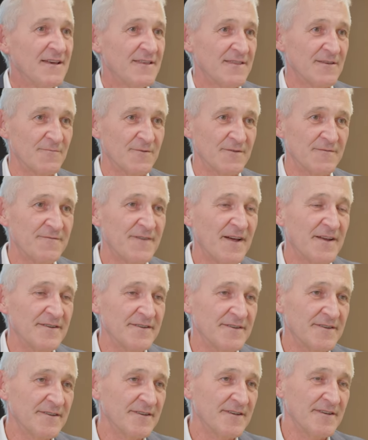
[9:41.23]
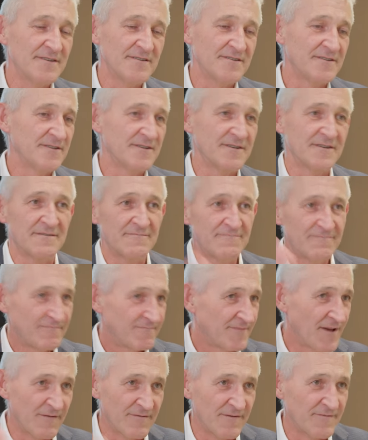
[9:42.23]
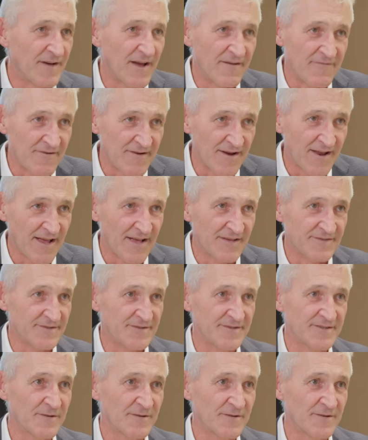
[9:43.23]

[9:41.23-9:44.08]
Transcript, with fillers: that we've funded into over 500 houses.